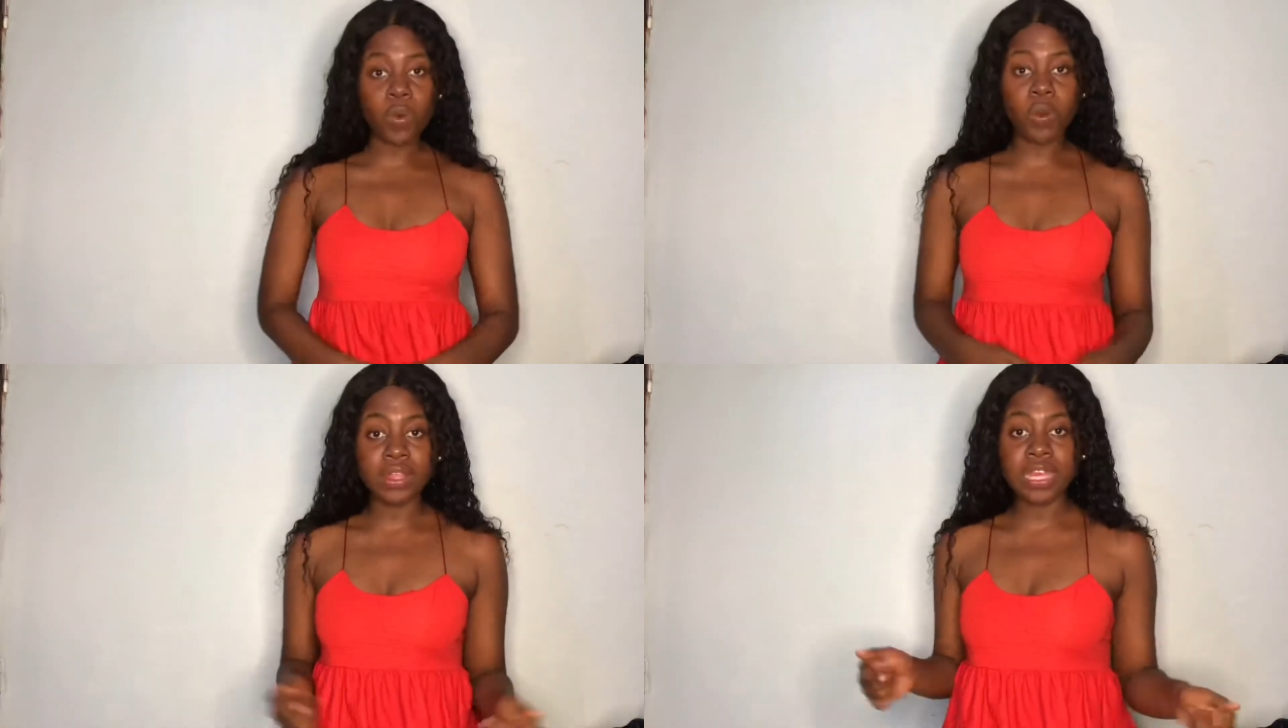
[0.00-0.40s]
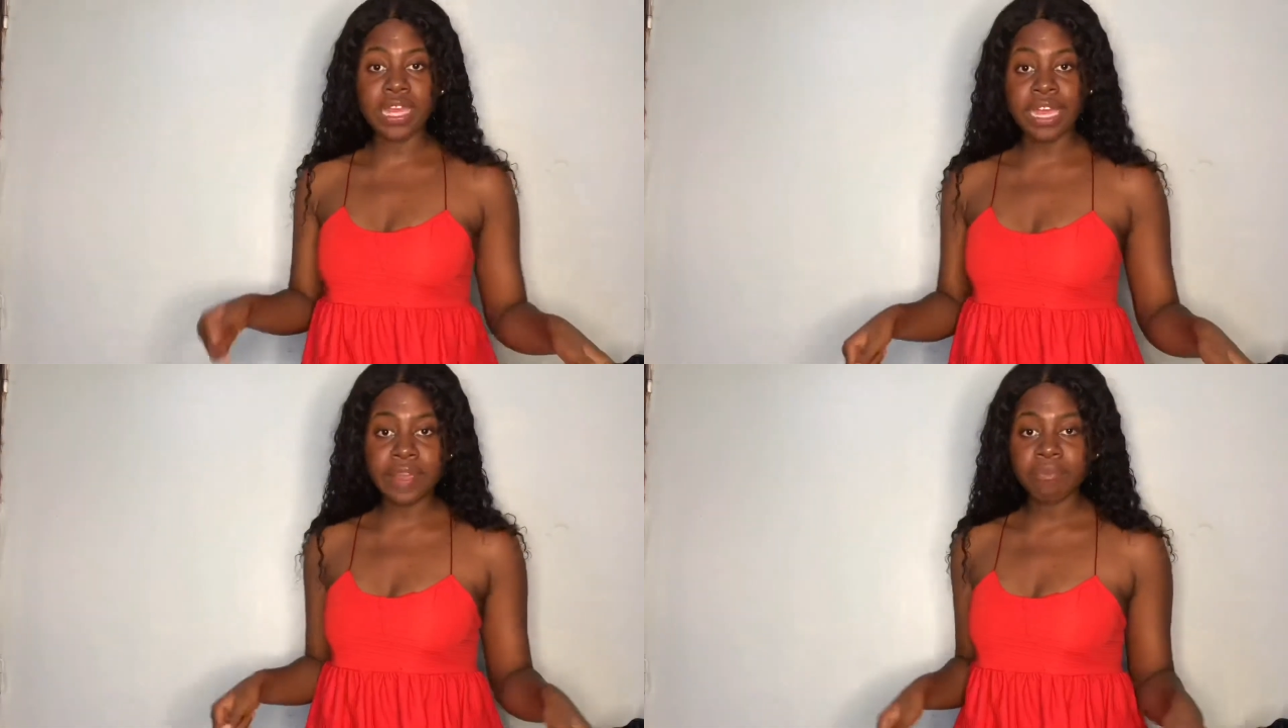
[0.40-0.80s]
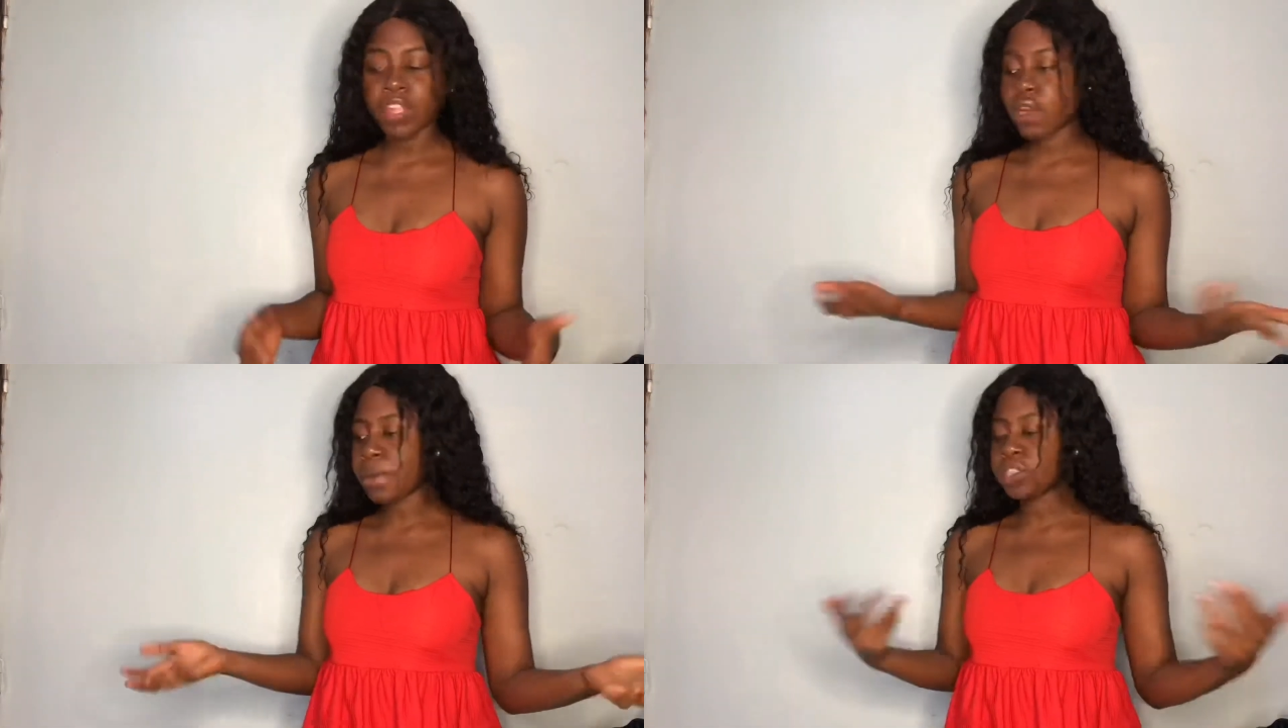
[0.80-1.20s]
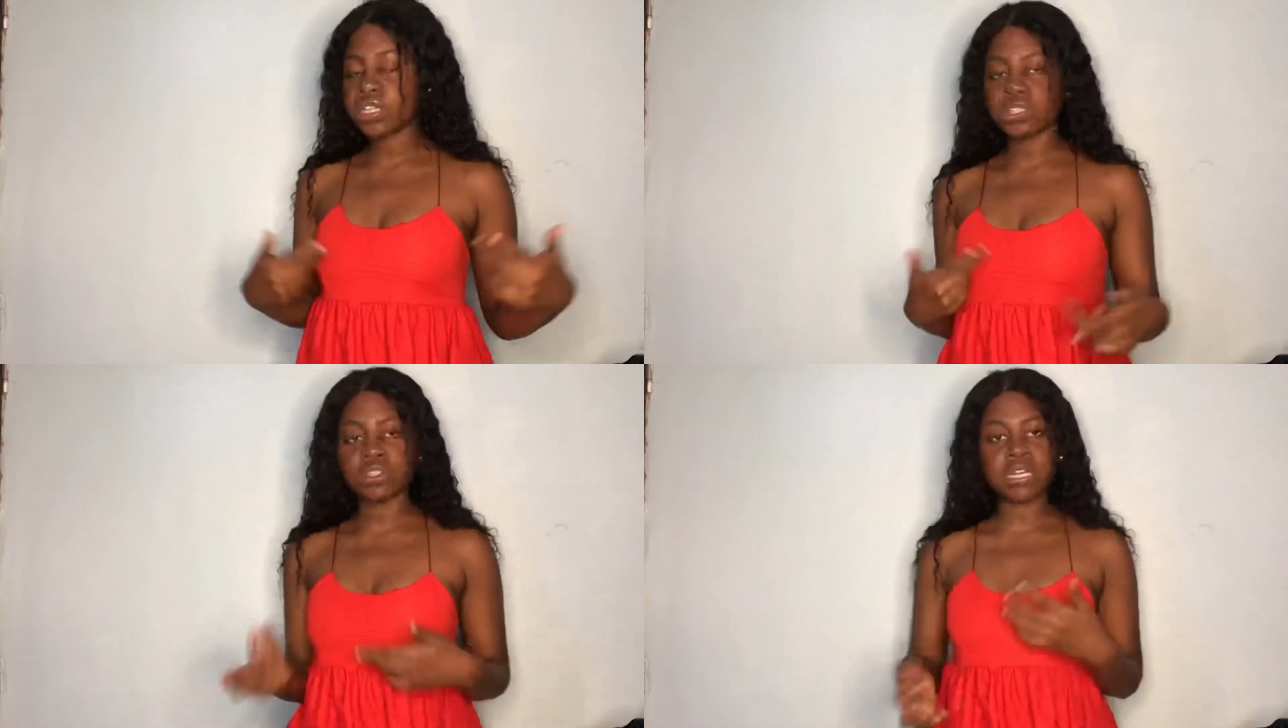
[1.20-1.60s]
on here come and join the
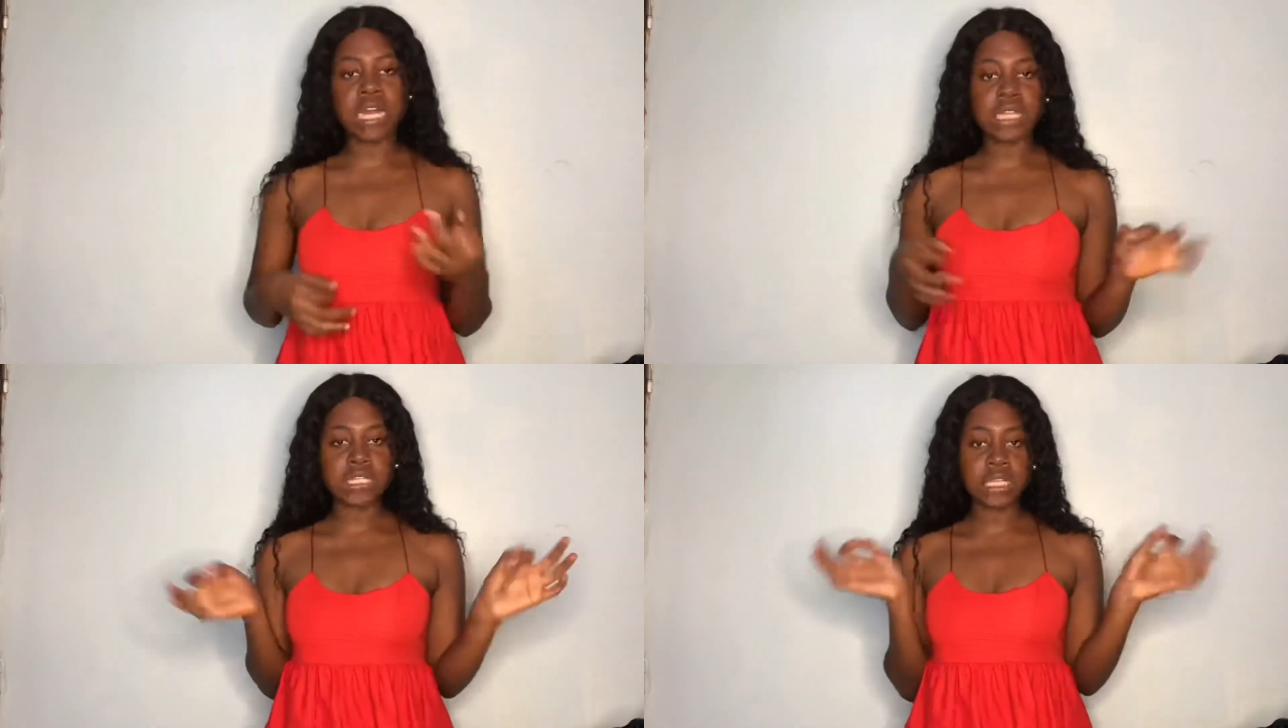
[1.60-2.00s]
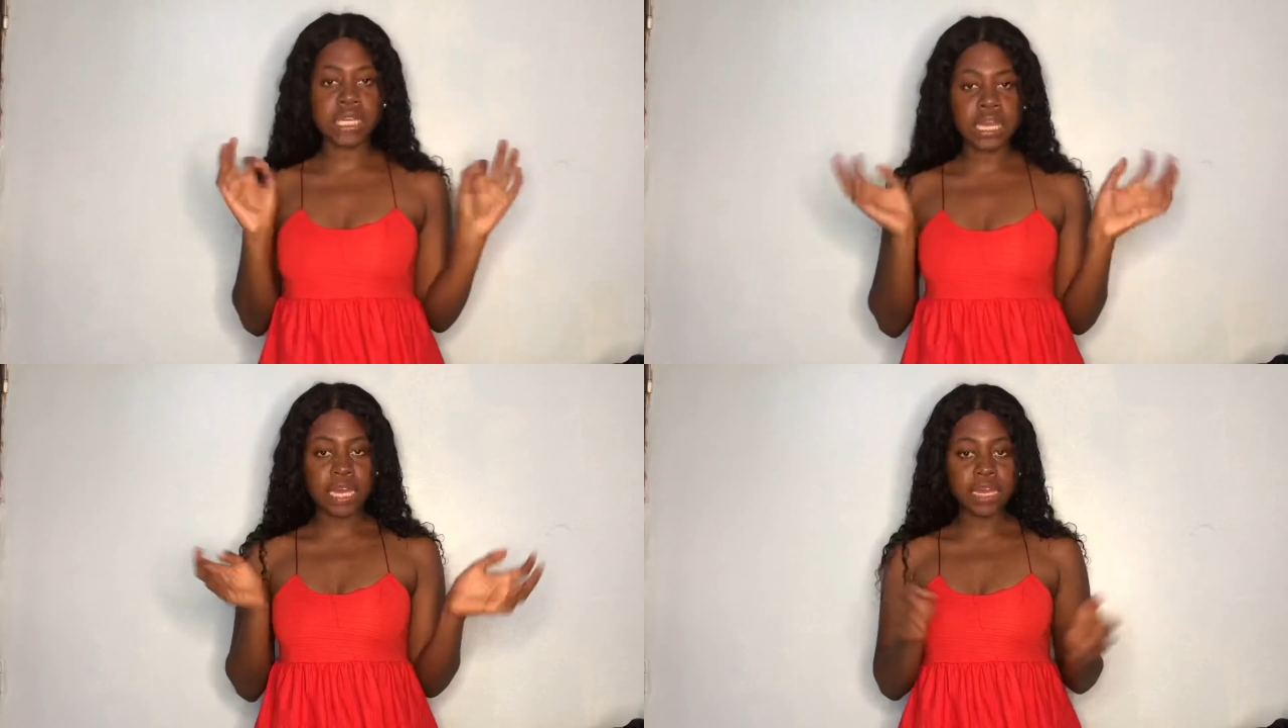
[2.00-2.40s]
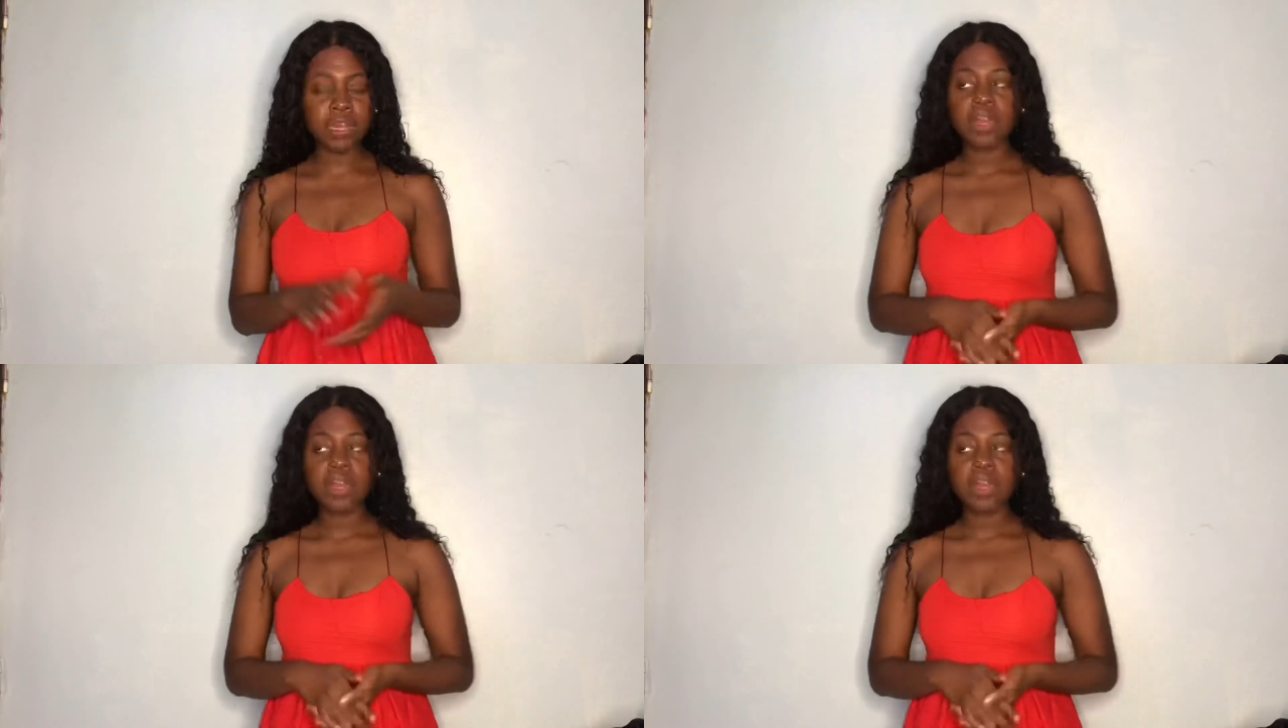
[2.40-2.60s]
Sugaraunty gang